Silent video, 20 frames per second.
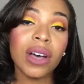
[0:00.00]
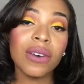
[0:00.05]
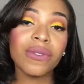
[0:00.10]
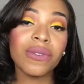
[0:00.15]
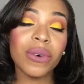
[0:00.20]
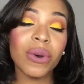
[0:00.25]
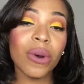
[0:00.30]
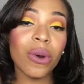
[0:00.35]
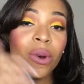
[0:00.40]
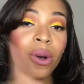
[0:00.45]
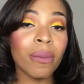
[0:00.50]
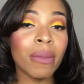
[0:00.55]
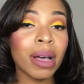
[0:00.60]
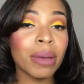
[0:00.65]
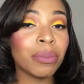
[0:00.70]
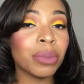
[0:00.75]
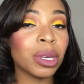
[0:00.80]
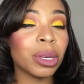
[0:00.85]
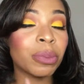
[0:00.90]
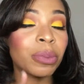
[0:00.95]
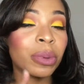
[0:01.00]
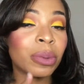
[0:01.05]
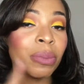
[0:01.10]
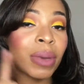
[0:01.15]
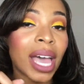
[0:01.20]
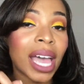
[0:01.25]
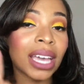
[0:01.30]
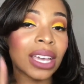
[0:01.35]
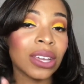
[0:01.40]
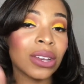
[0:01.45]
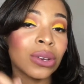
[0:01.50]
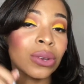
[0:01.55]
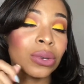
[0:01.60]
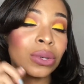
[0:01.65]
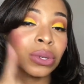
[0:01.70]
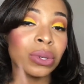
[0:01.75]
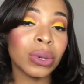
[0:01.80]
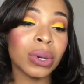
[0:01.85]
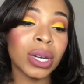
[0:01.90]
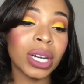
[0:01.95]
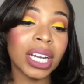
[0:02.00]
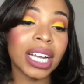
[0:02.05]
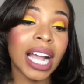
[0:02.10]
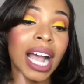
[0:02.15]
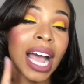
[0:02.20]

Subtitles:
For all my people back in New York,